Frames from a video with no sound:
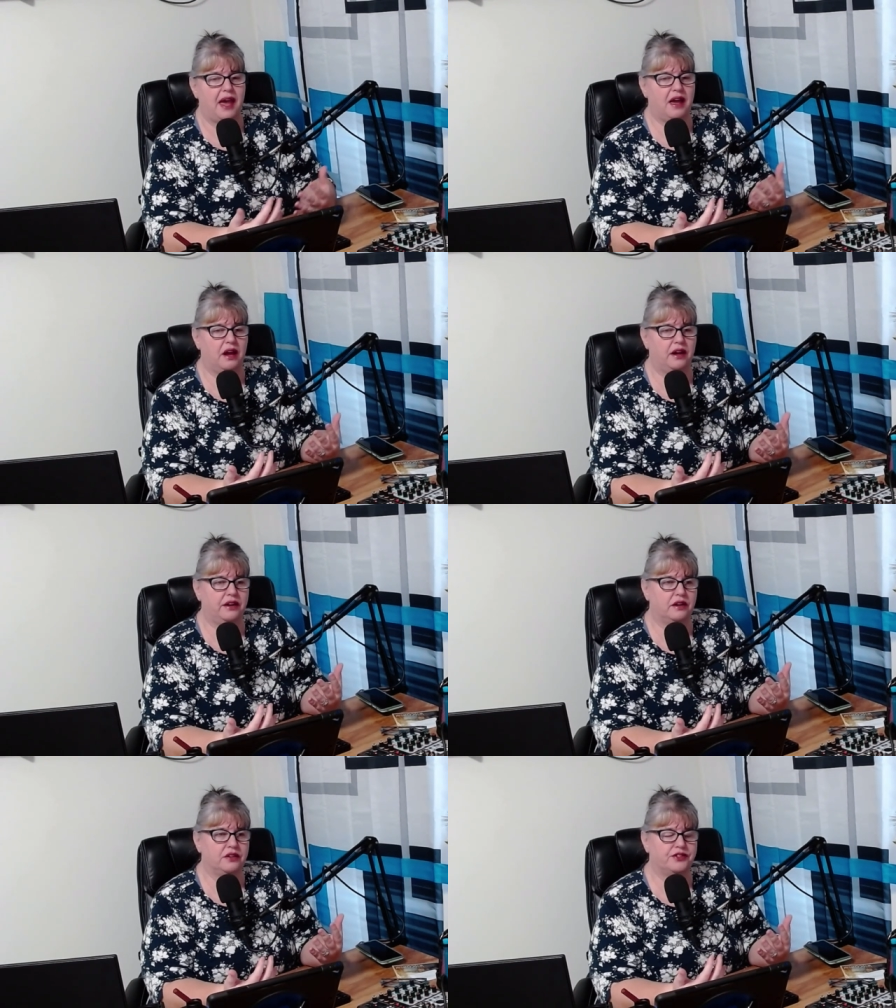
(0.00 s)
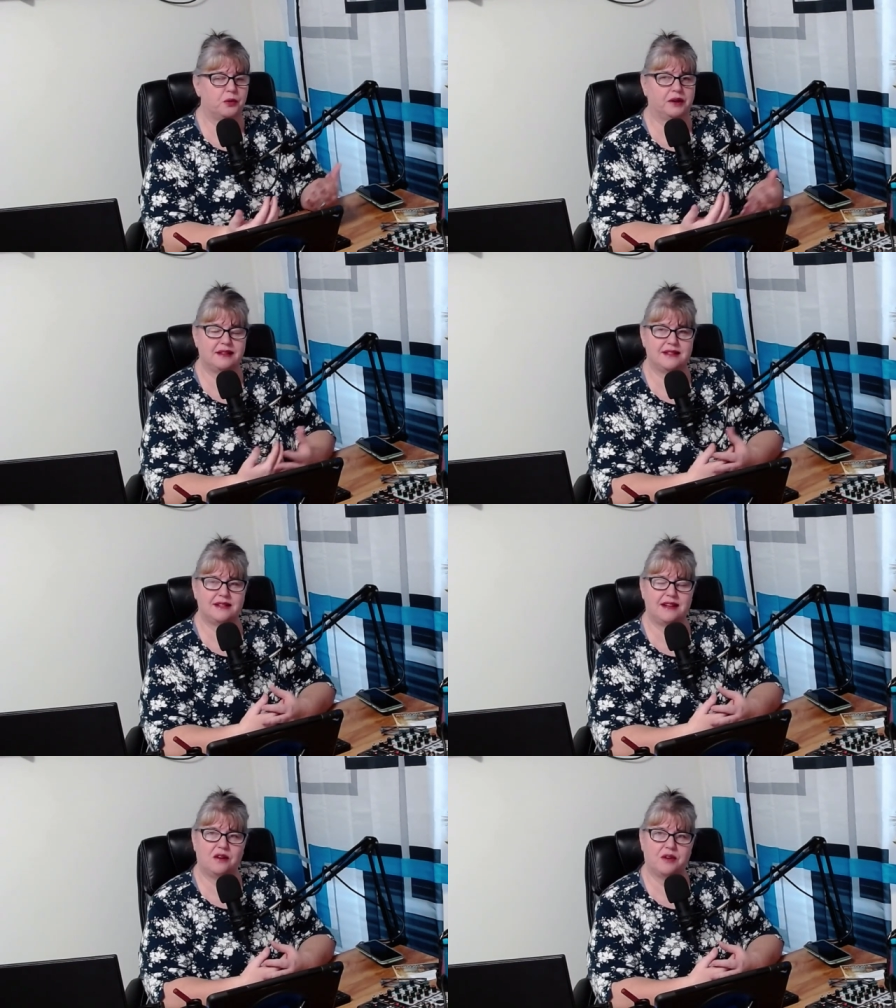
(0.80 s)
And so we're going to
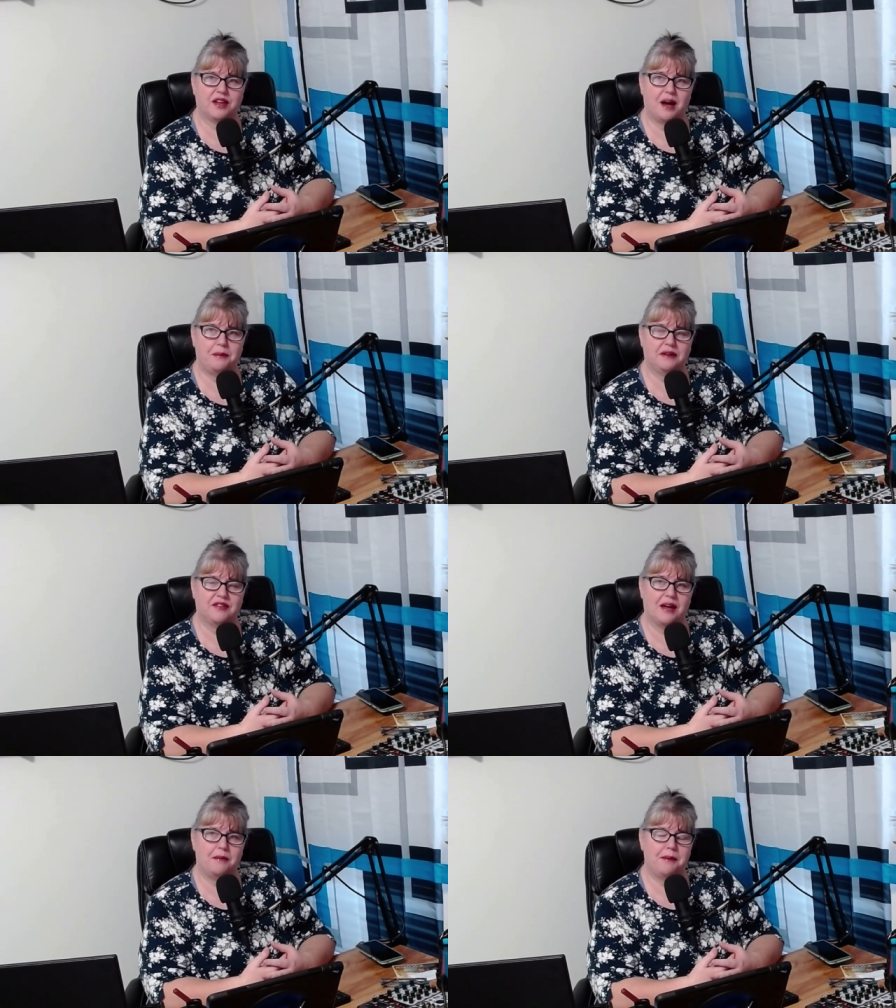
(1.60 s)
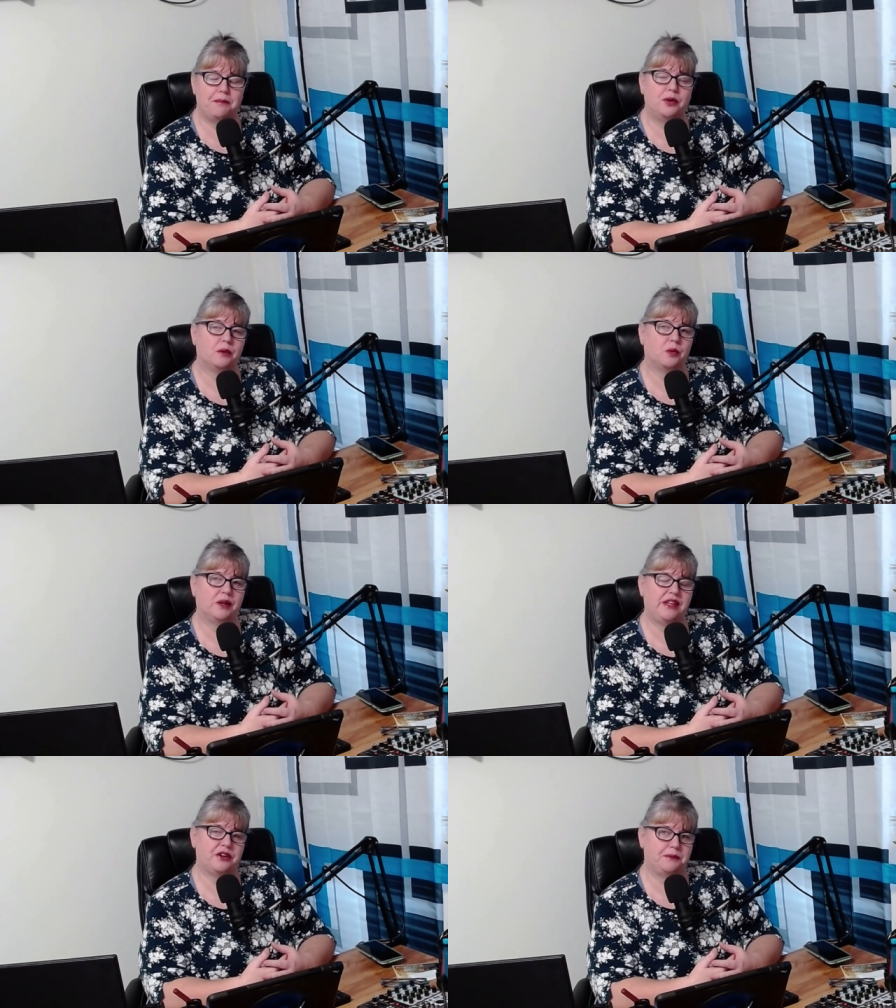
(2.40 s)
sit down with a couple of them and put a
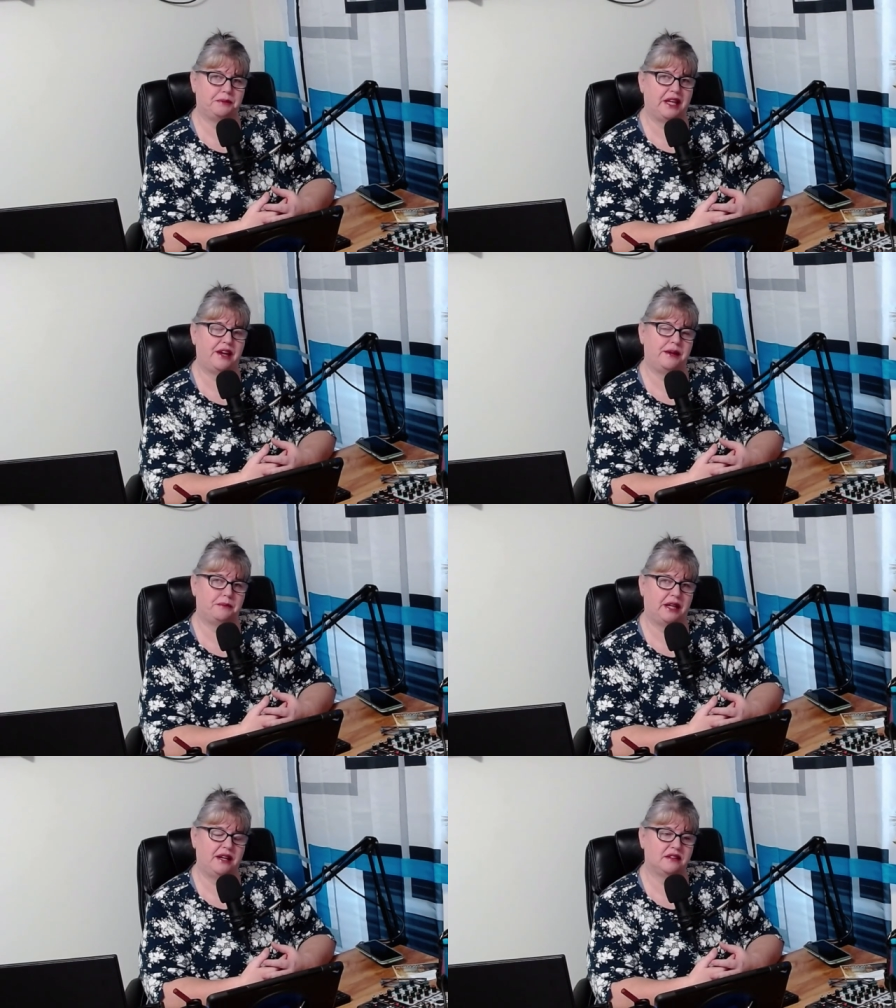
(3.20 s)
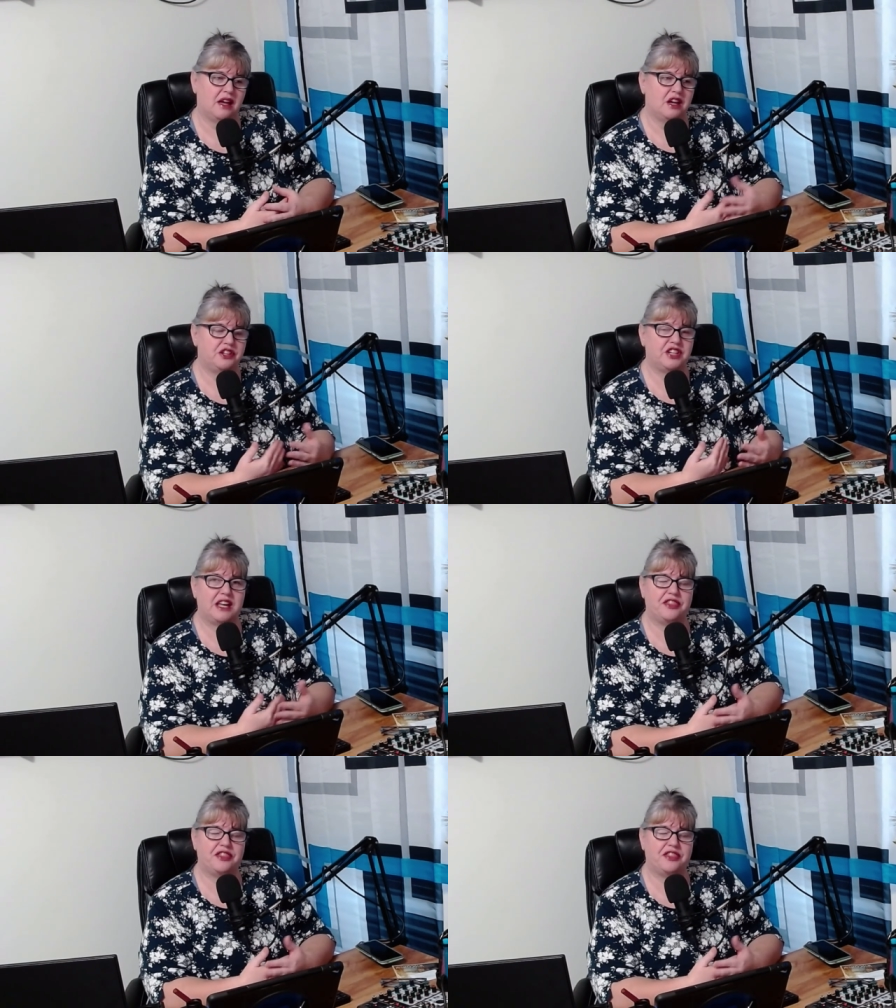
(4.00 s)
really good plan in place to